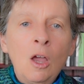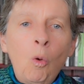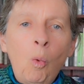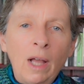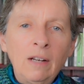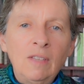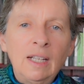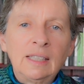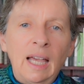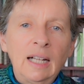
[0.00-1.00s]
One of
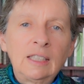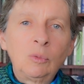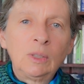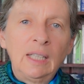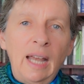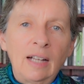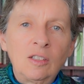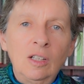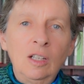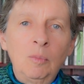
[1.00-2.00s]
these acts was
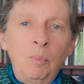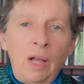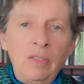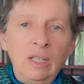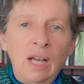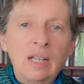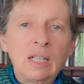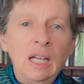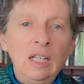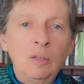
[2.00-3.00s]
enacted by the United
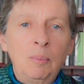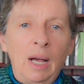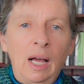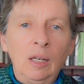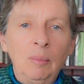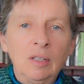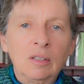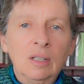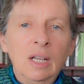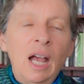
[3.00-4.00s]
Kingdom Parliament,